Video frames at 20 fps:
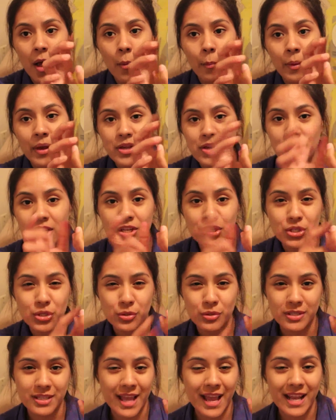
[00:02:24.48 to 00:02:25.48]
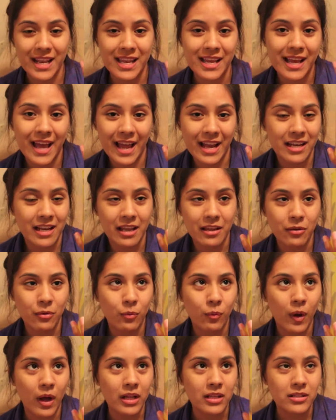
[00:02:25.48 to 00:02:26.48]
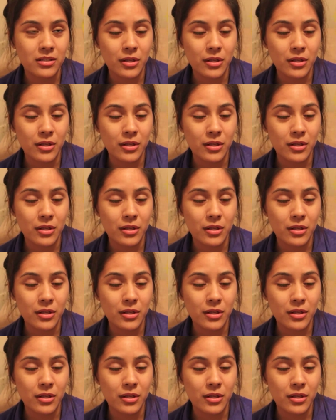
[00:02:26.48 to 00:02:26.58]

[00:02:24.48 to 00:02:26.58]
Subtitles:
but you can choose any kind that you want.